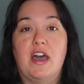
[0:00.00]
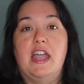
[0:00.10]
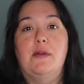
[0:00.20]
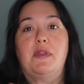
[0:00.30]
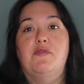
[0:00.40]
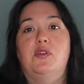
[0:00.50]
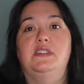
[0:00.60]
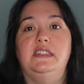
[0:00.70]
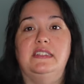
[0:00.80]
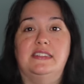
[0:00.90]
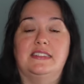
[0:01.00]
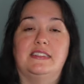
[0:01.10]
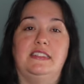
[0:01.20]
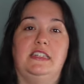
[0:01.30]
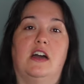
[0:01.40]
I am a 14,
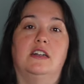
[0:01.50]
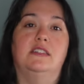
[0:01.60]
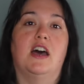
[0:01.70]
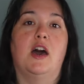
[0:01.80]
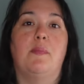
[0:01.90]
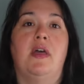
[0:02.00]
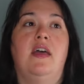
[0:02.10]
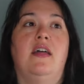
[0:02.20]
16 on top.